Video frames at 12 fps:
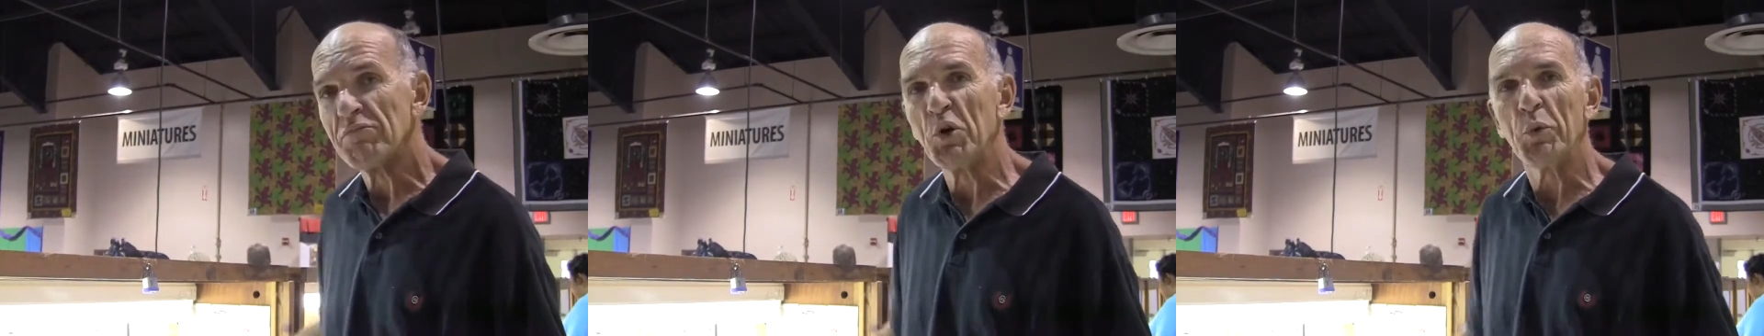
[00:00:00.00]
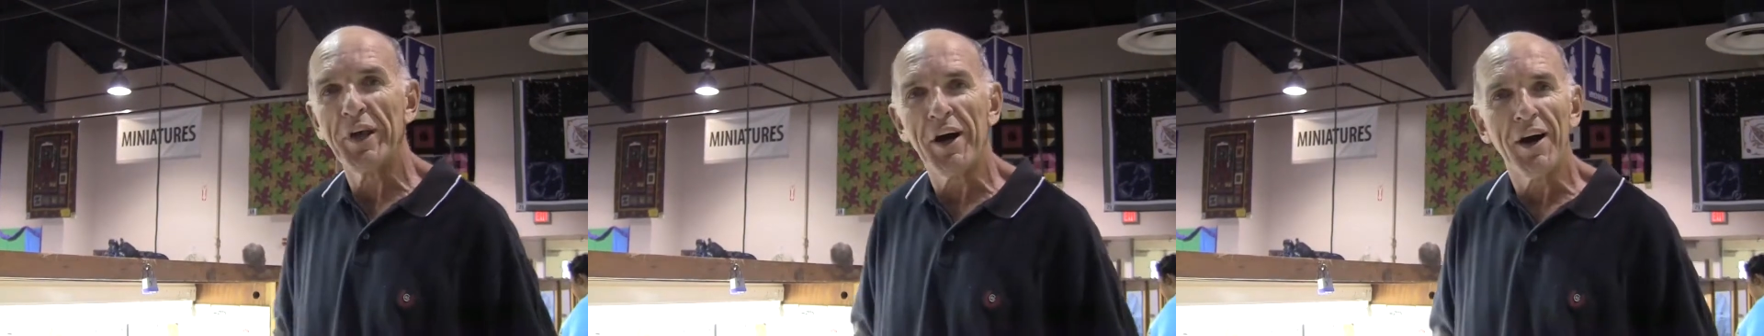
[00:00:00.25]

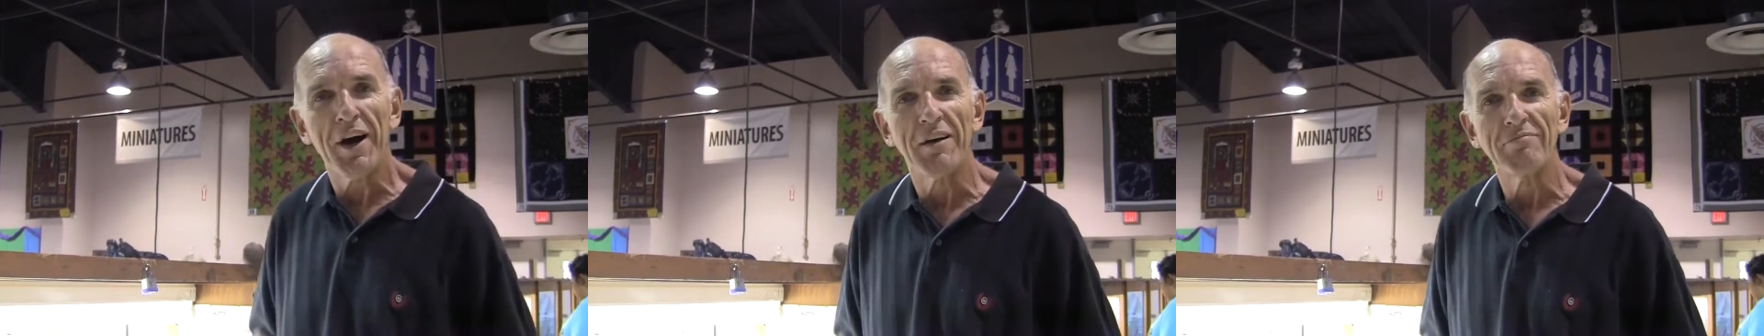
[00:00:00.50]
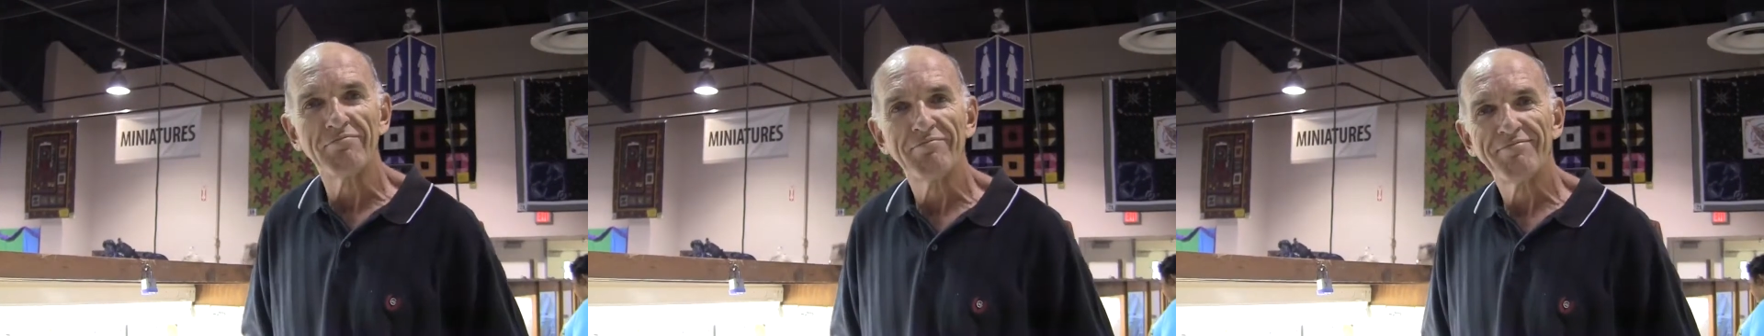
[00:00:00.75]
who we are.
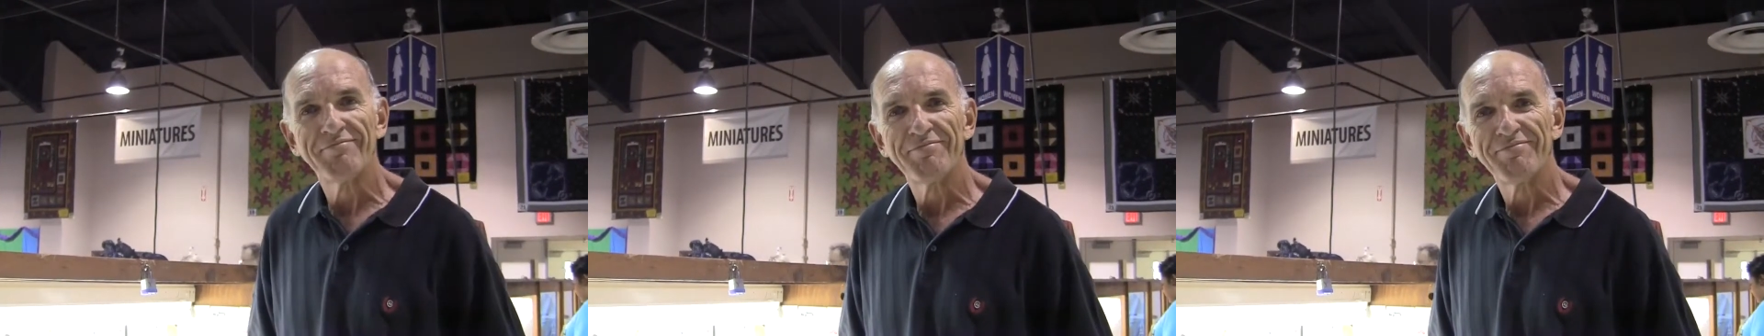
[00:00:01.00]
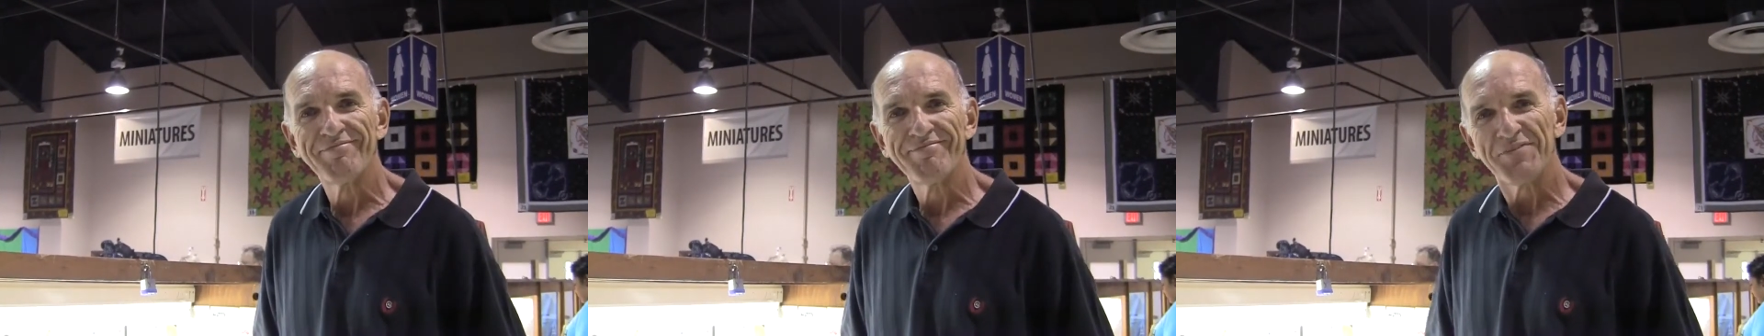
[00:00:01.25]

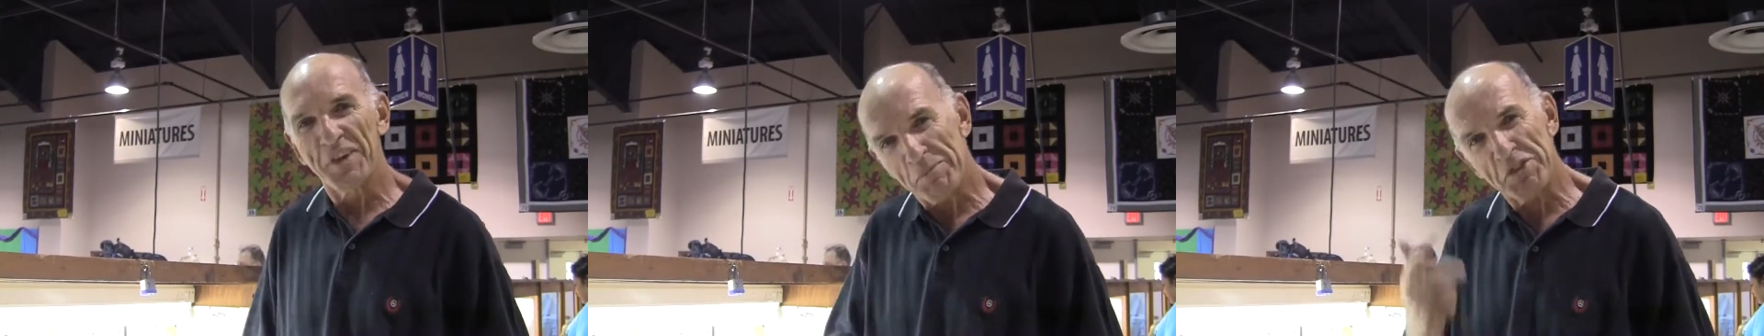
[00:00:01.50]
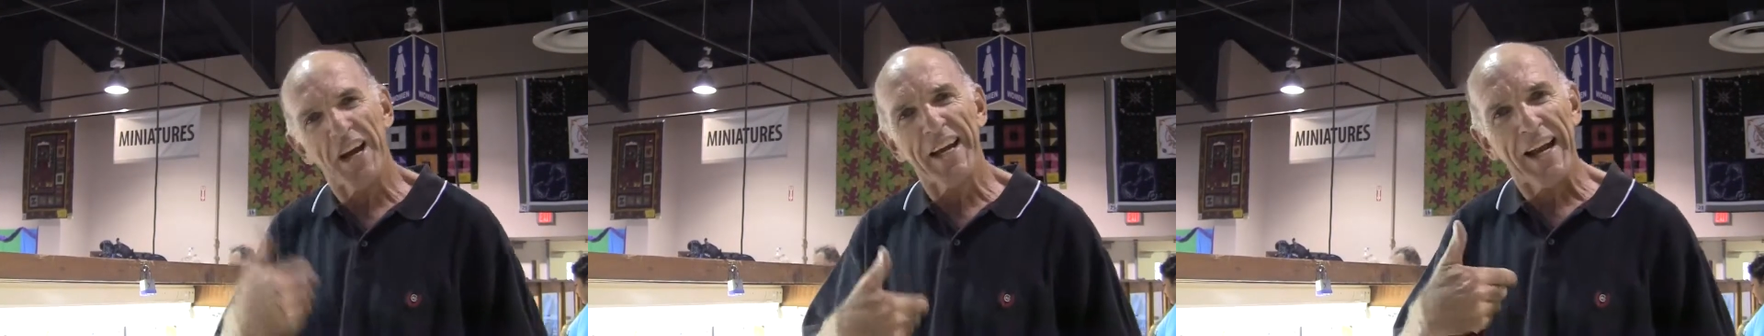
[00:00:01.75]

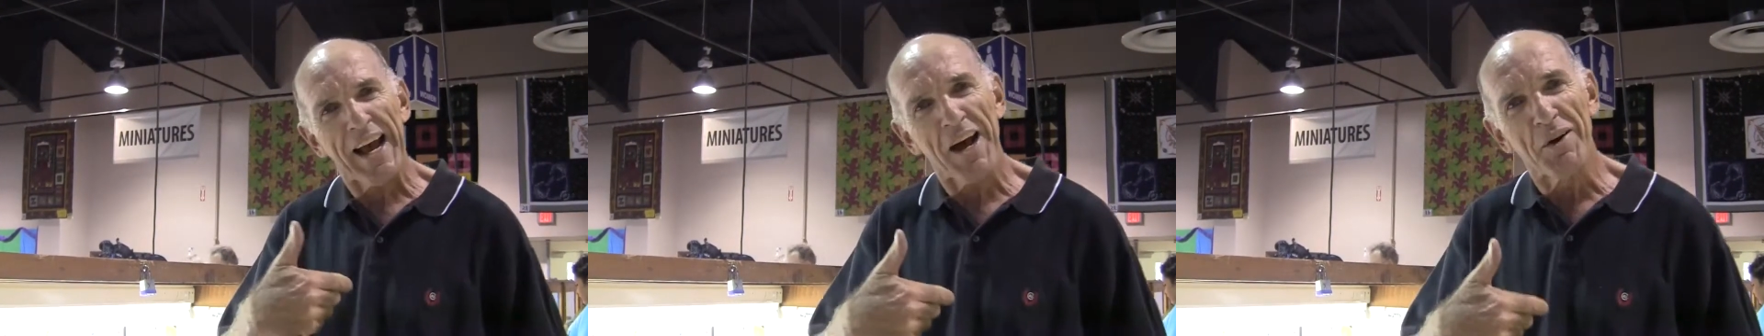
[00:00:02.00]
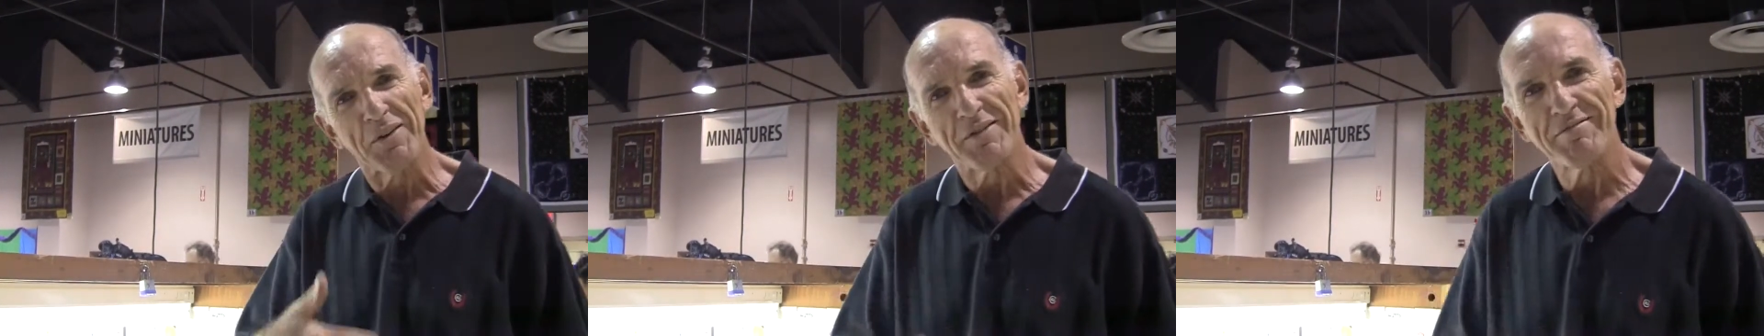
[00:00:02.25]
Come check it
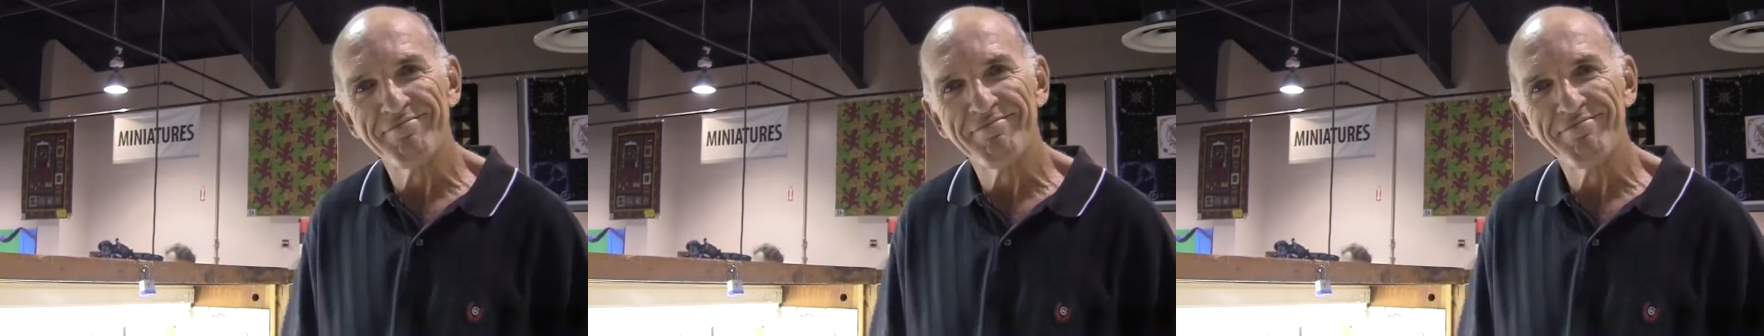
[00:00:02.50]
out.